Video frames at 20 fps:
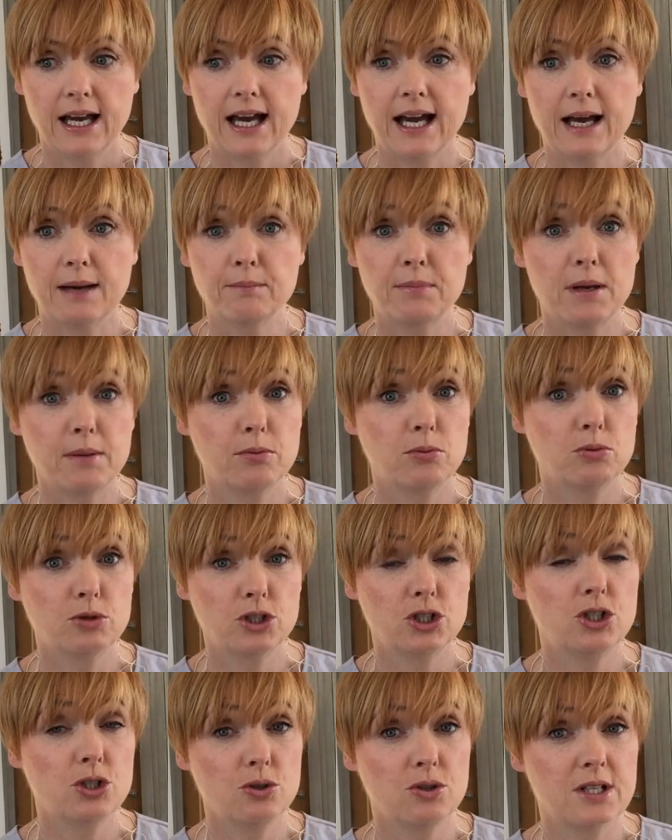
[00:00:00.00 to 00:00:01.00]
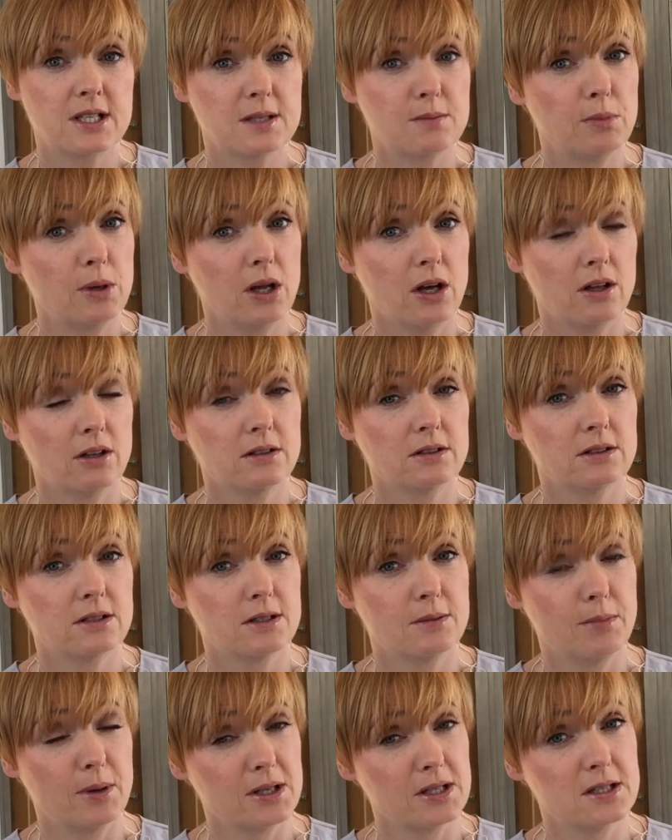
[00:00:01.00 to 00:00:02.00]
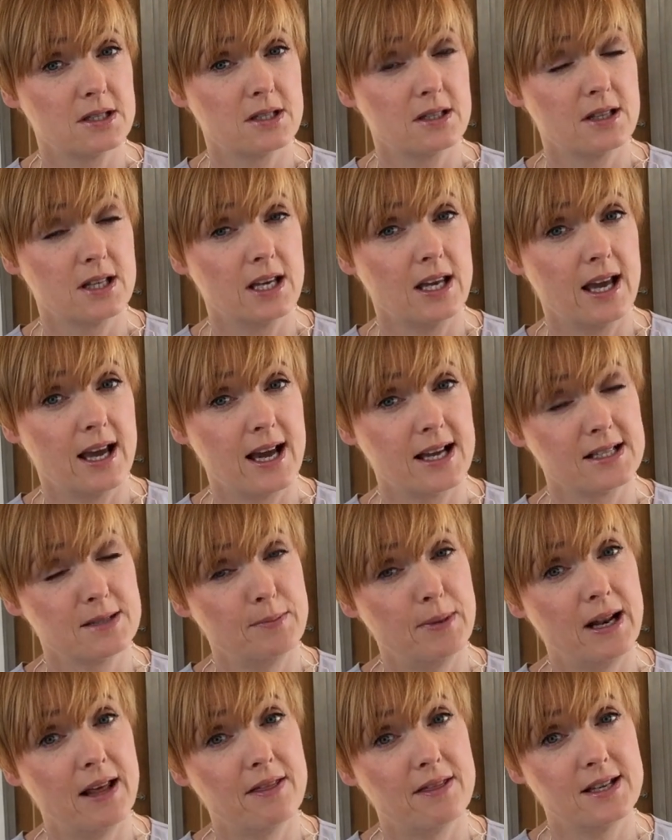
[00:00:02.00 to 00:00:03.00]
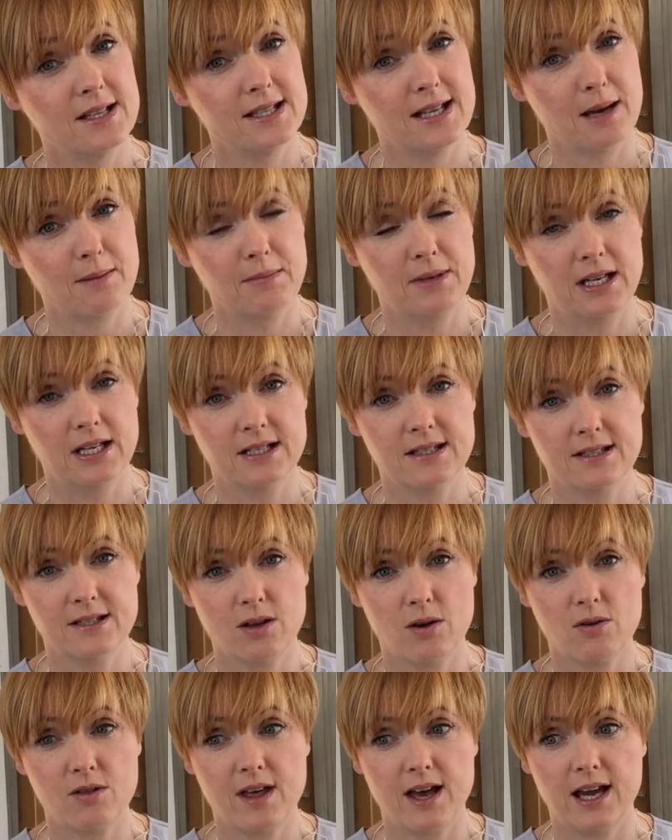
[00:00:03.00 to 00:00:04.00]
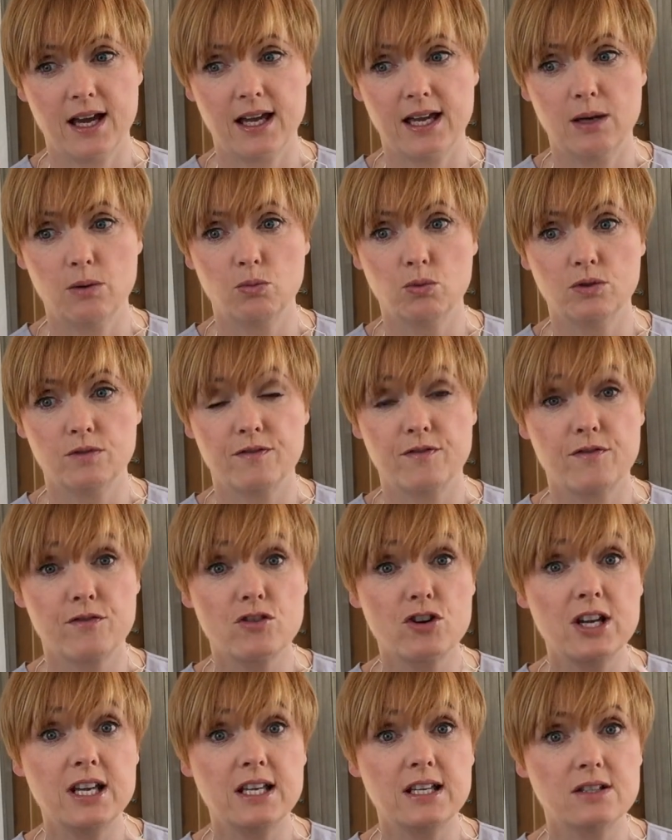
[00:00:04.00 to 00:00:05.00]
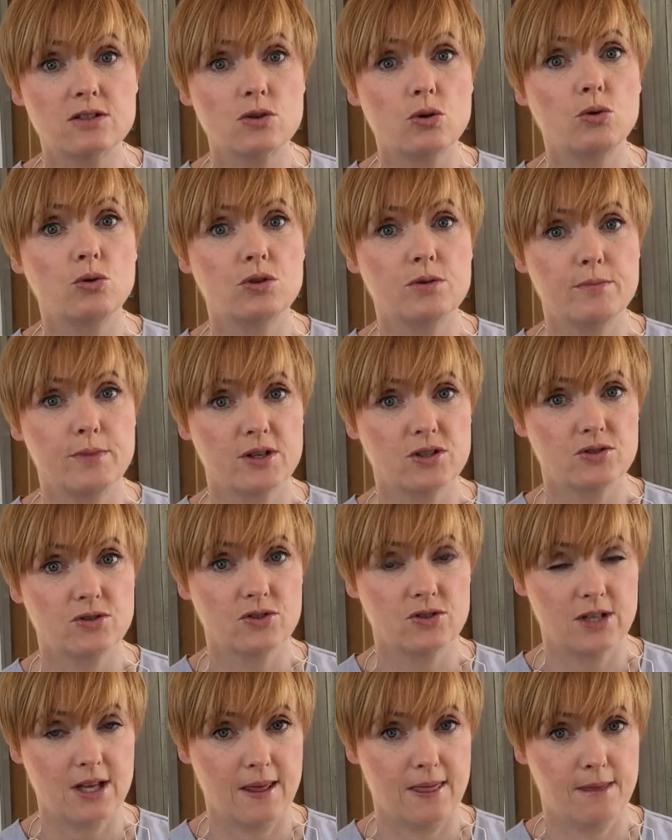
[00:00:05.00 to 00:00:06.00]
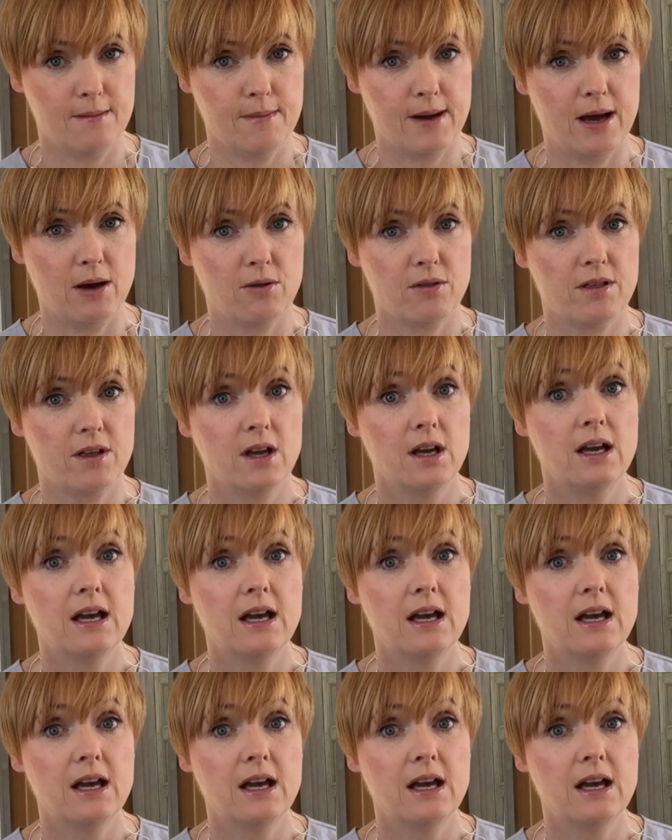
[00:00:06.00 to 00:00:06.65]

and people would chew this plant, the Spilanthes acmella, so that it would freeze all the muscles in the mouth